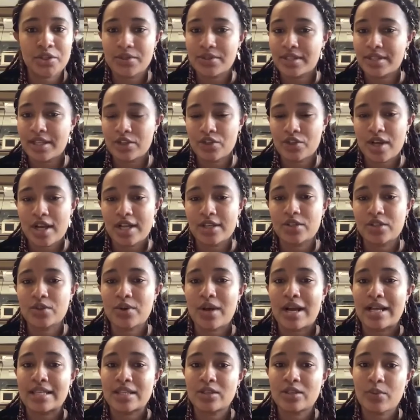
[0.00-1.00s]
use the chat to
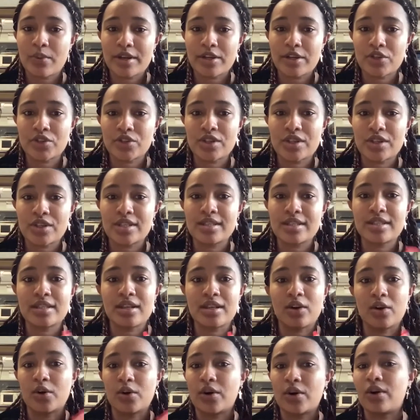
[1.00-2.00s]
ask questions
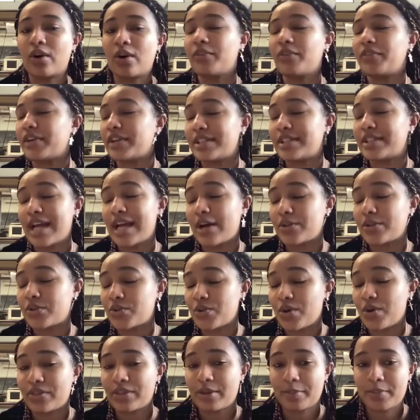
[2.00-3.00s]
or offer tasks
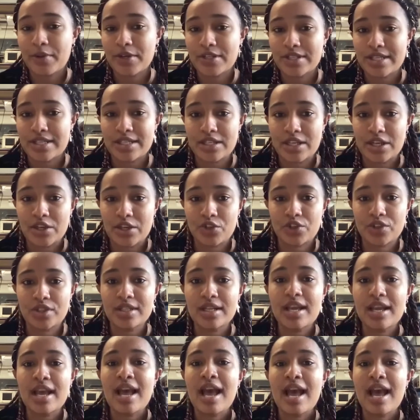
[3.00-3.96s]
throughout the presentation.